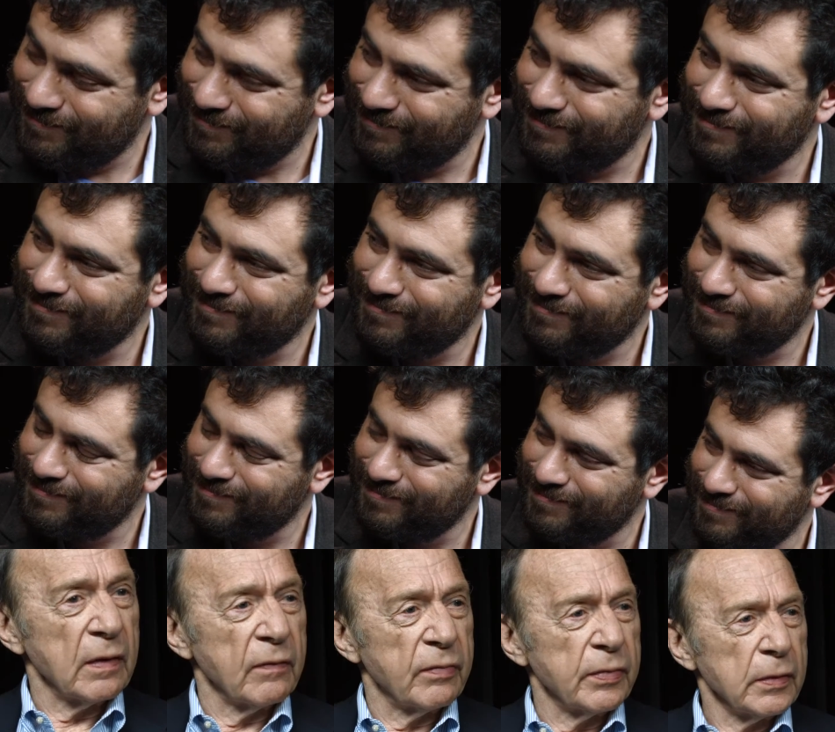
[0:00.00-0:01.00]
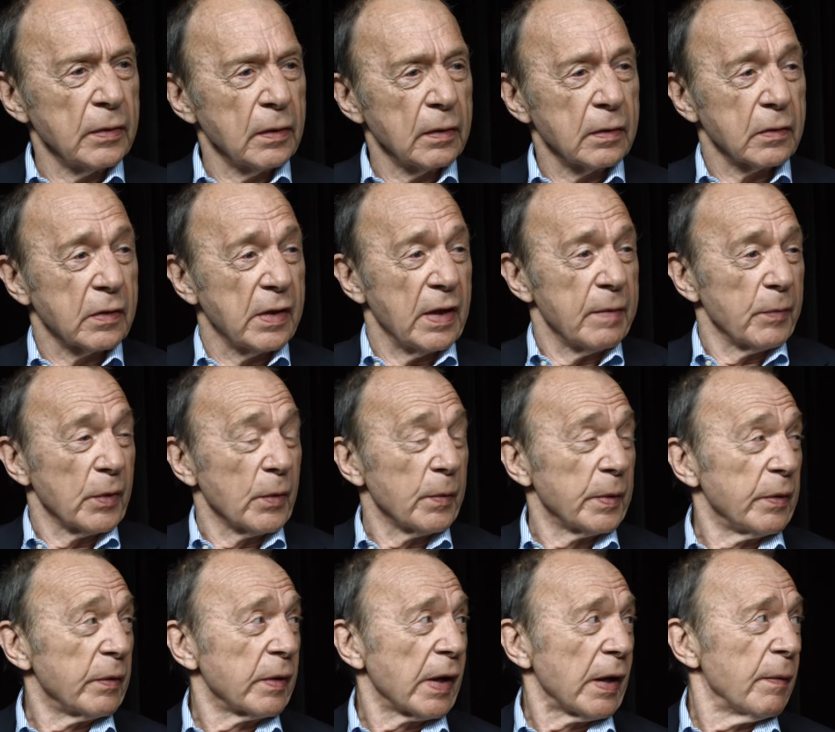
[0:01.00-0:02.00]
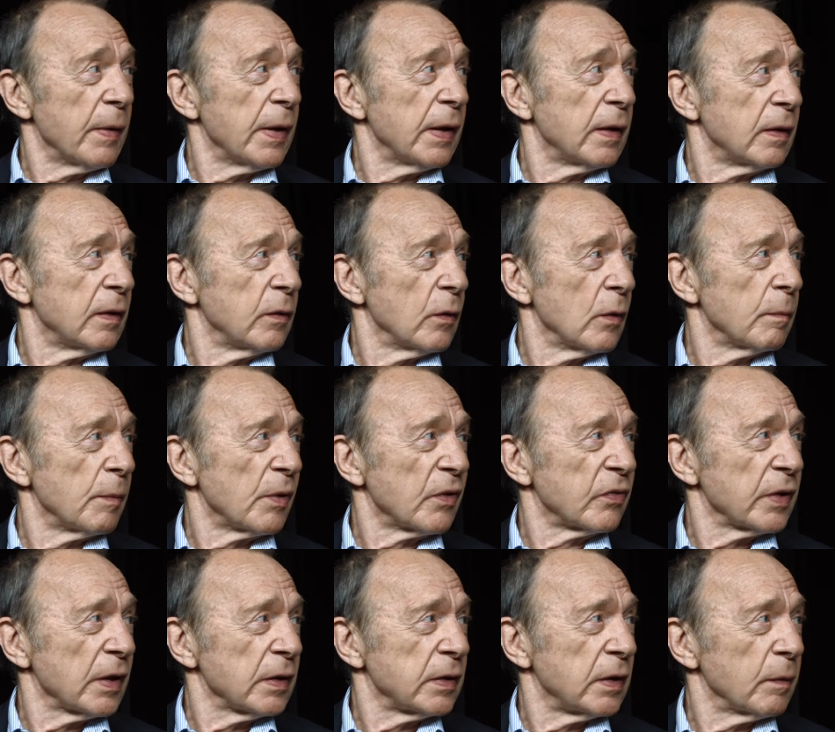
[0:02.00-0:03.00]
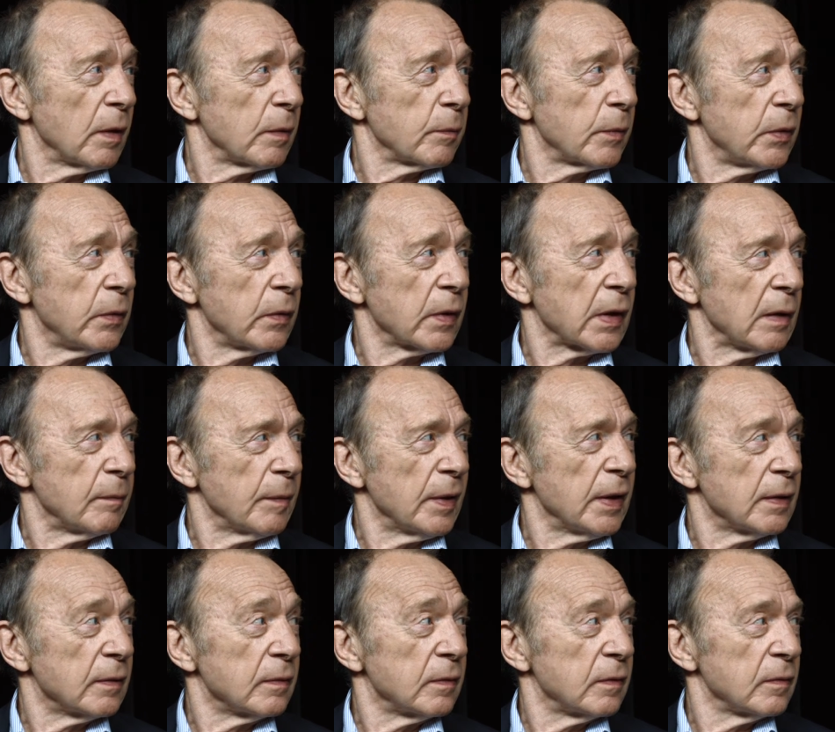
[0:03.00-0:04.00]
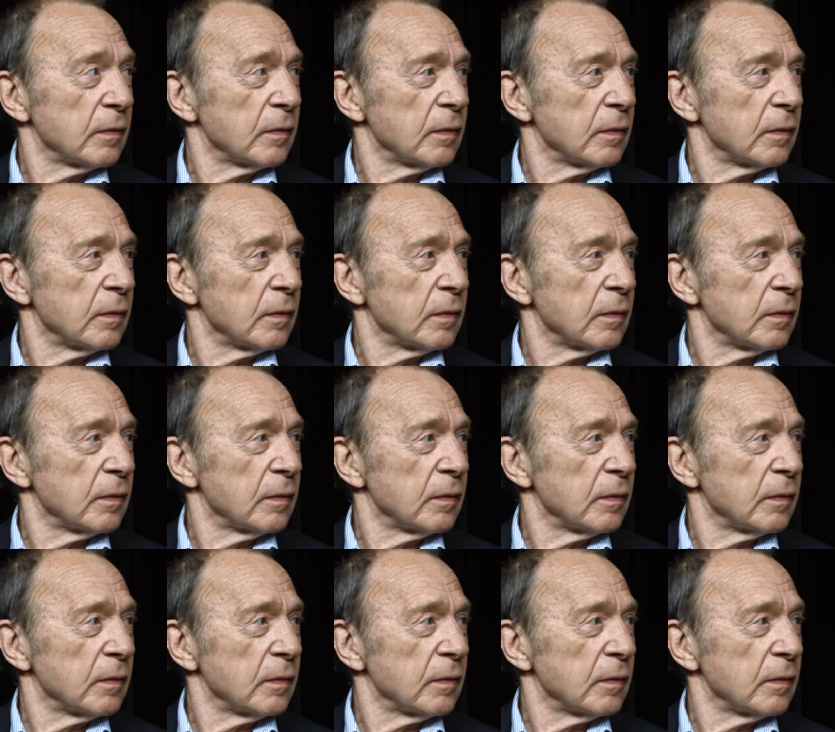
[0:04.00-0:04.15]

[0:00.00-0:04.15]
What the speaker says: If you're not a criminal when you go in, you're almost certainly one when you come out.